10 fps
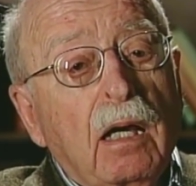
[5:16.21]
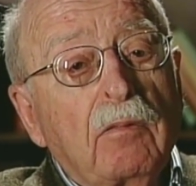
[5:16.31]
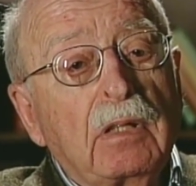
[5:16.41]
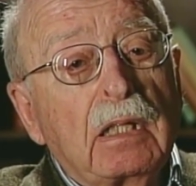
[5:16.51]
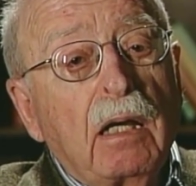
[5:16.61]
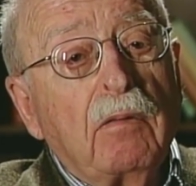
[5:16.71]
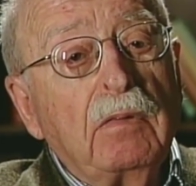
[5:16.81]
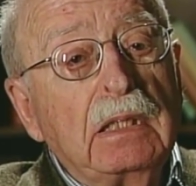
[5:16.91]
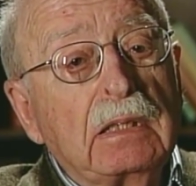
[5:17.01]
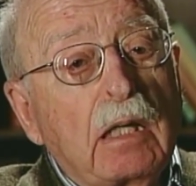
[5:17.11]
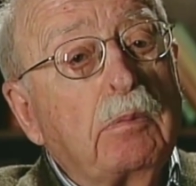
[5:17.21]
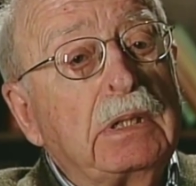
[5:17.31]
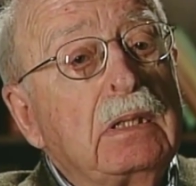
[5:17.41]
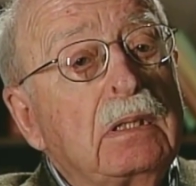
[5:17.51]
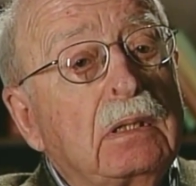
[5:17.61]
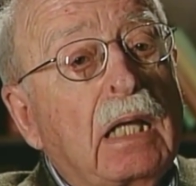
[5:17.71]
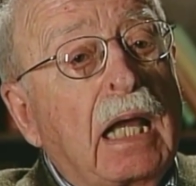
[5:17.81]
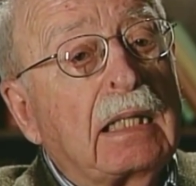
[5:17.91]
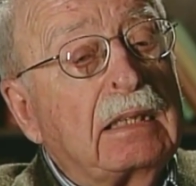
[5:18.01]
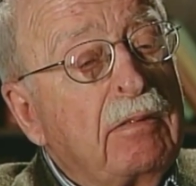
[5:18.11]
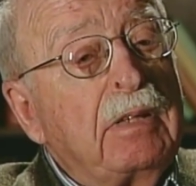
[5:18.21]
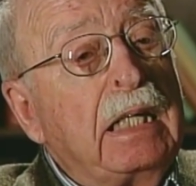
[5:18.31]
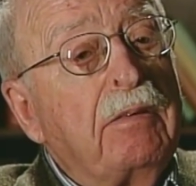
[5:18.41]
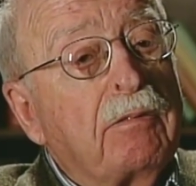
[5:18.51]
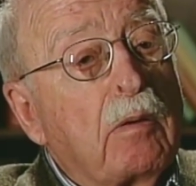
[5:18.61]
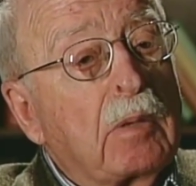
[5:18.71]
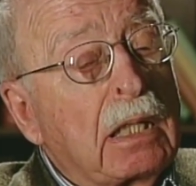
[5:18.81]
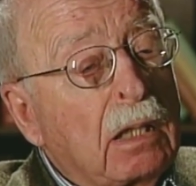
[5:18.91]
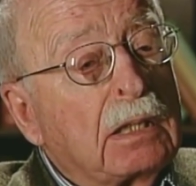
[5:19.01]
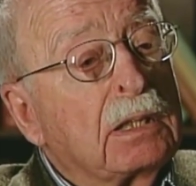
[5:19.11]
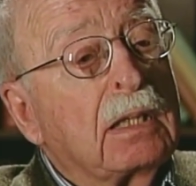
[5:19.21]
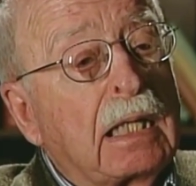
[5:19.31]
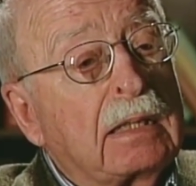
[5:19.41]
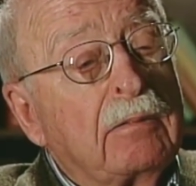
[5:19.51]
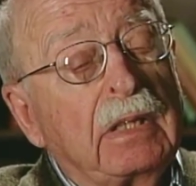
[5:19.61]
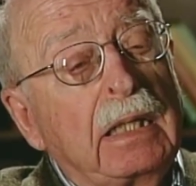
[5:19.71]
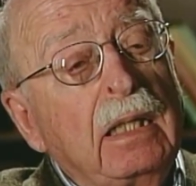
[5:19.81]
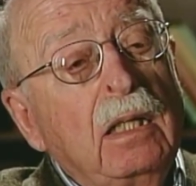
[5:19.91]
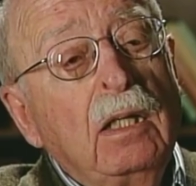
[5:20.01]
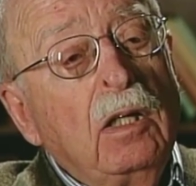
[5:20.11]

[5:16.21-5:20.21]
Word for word: of, the, of the substance activity, pharmacological activity,